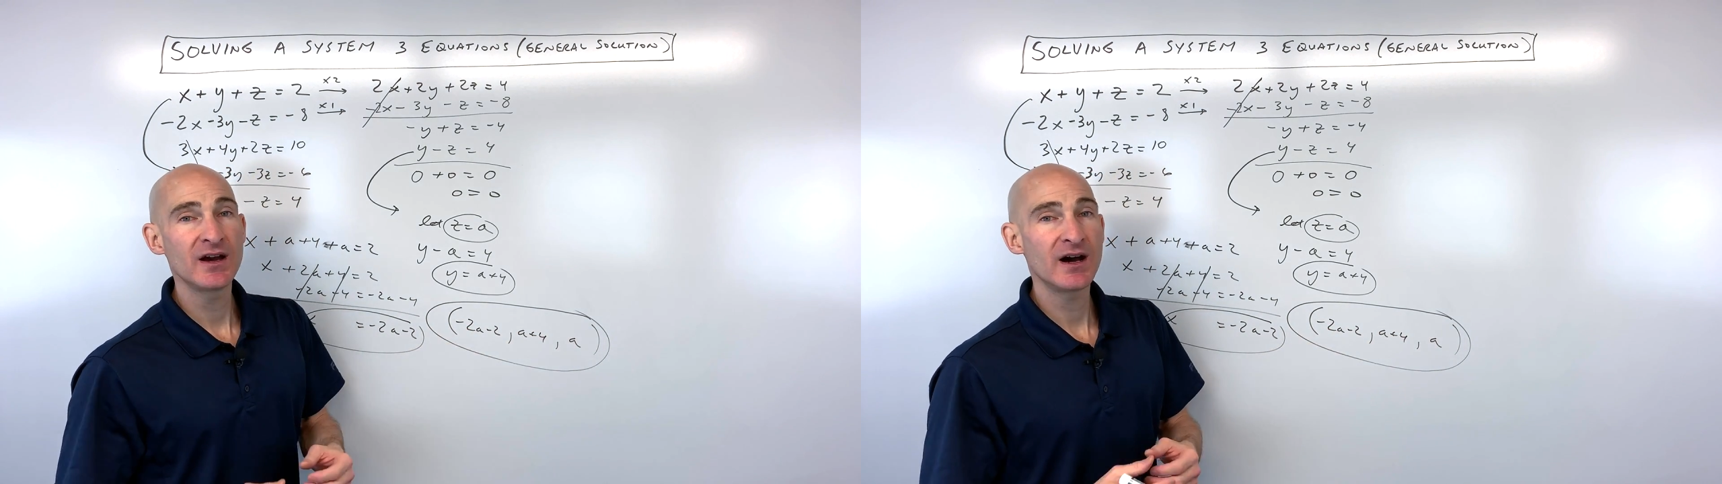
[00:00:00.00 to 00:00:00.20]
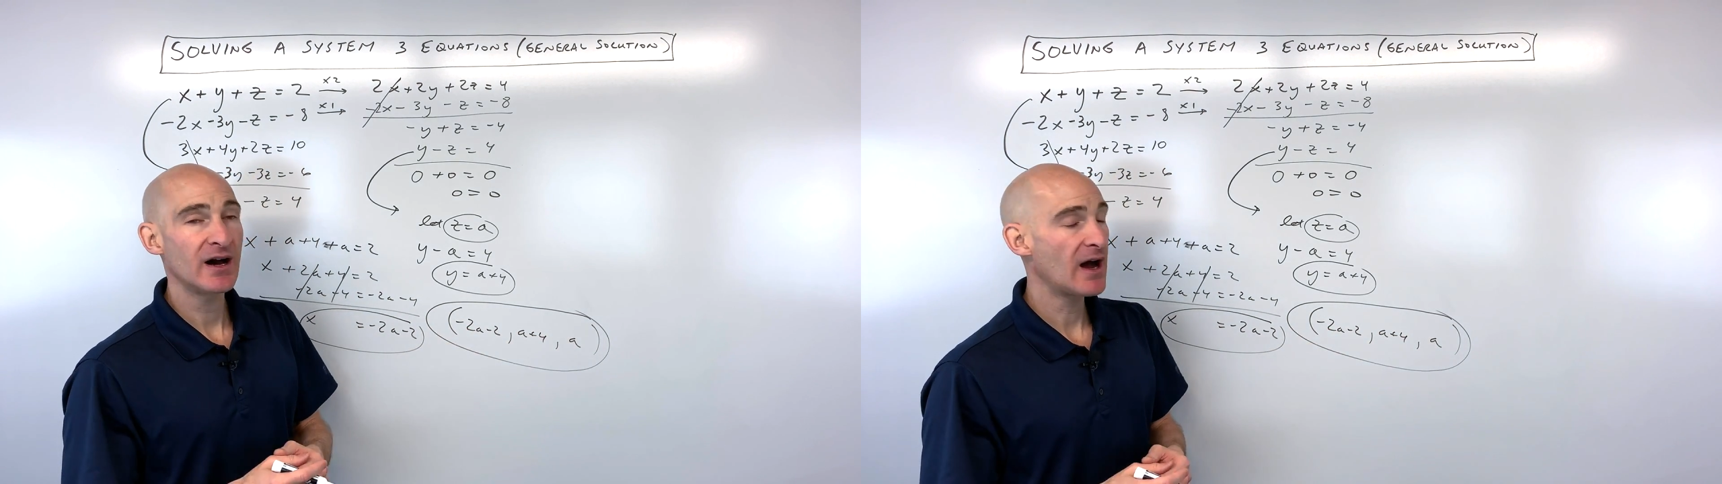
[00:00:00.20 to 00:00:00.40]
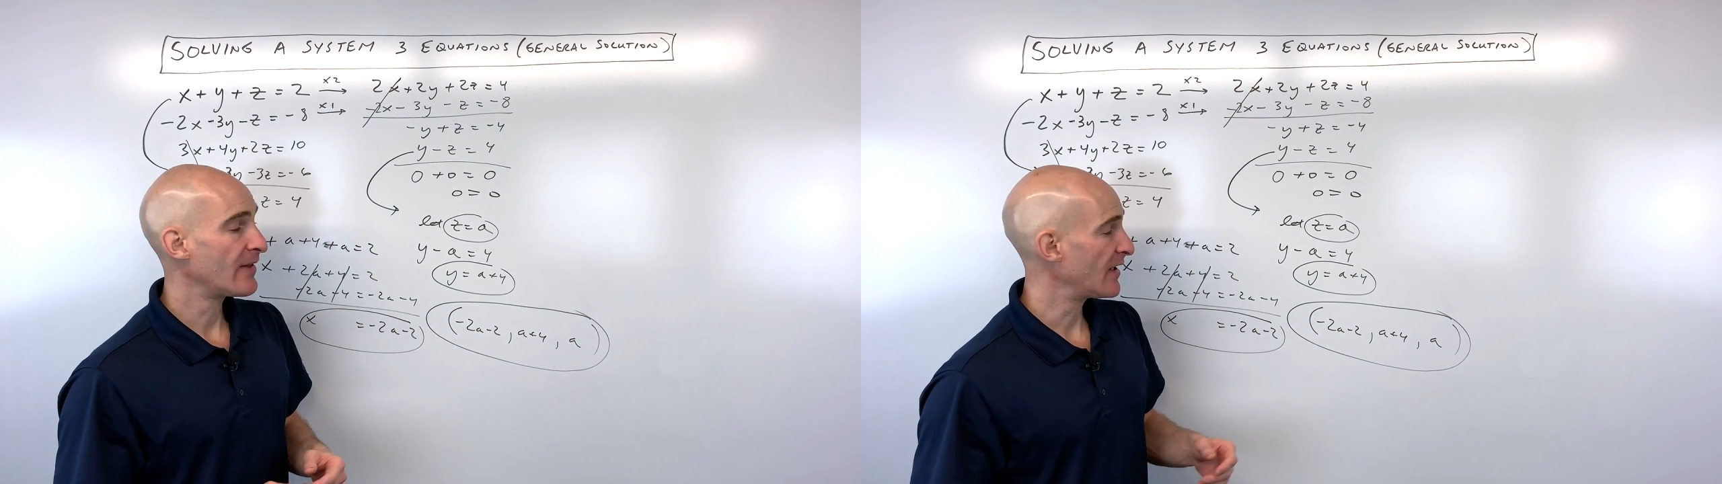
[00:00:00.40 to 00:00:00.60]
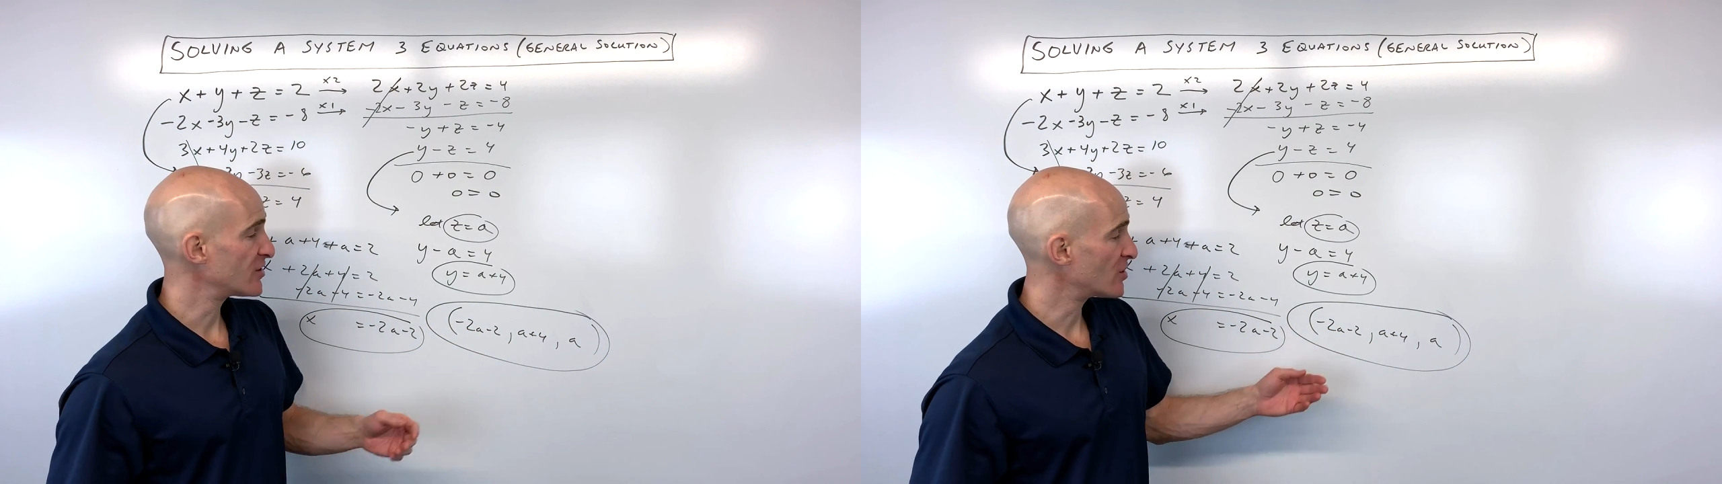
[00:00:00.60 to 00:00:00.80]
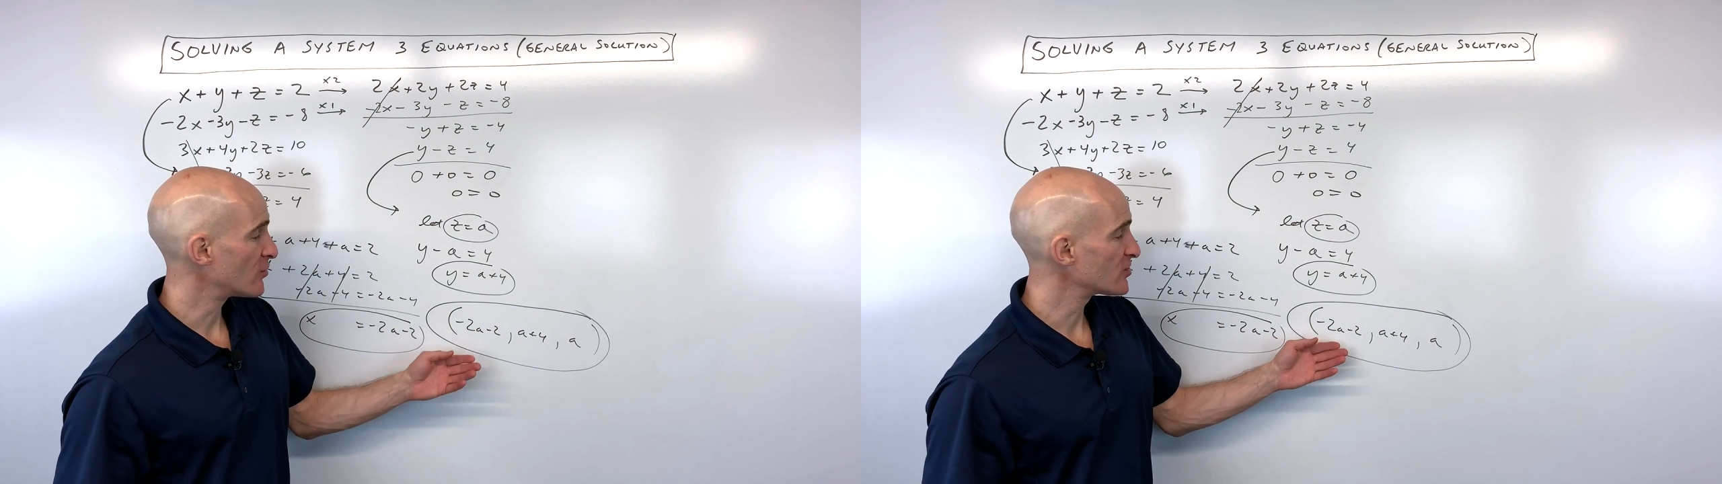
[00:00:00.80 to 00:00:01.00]
on that
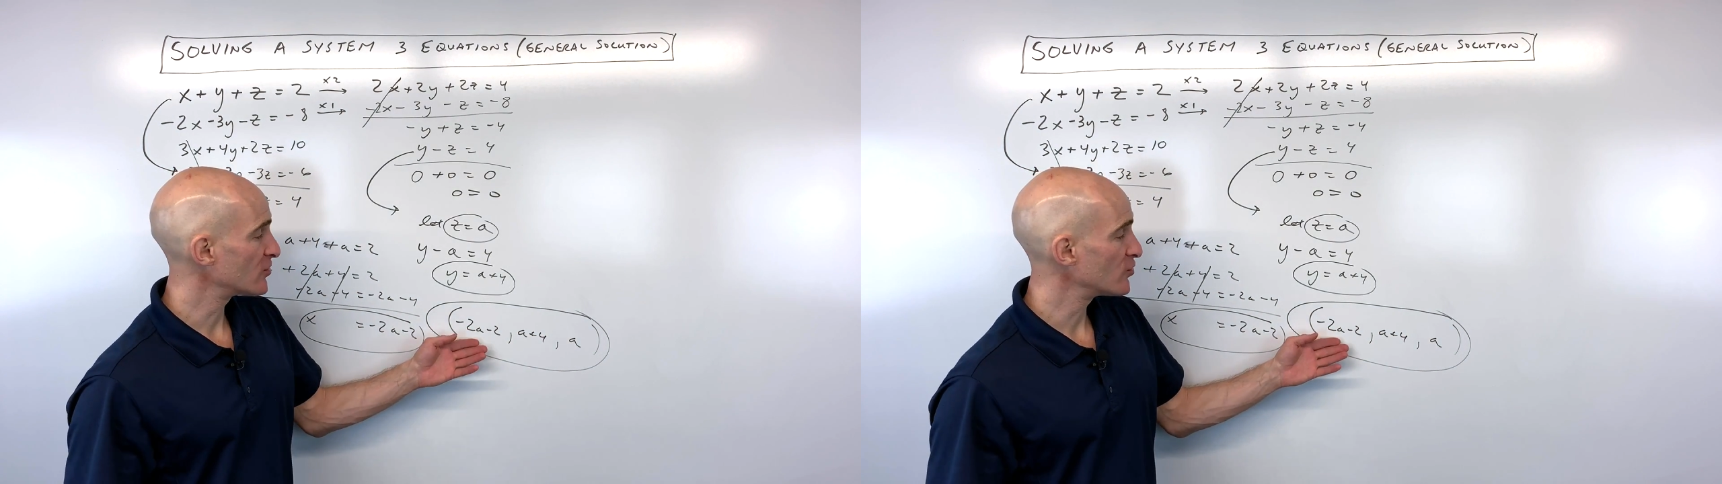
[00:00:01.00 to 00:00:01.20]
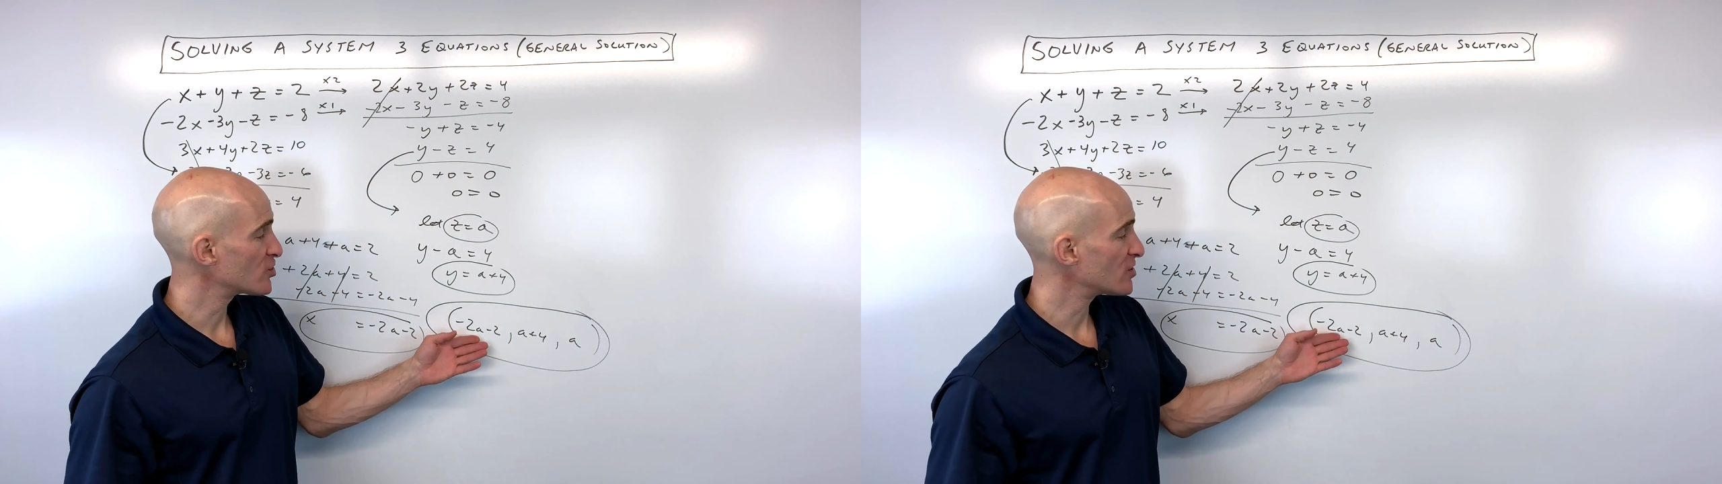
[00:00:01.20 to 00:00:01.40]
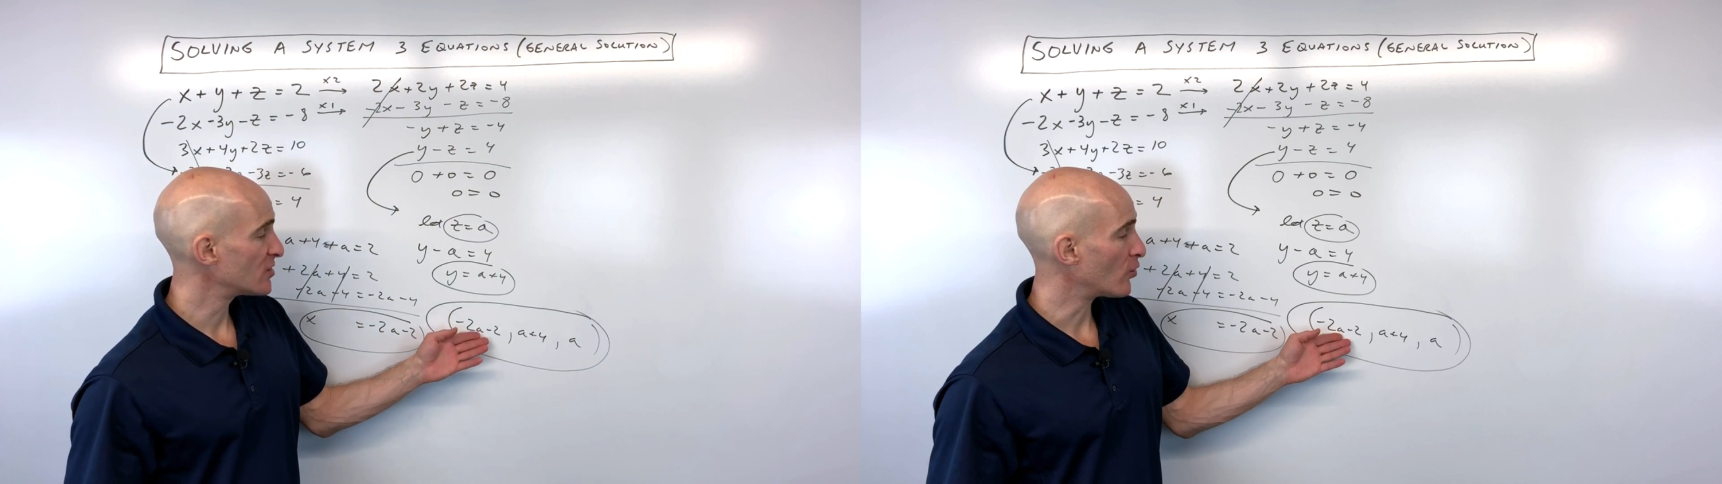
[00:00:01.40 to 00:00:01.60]
general solution,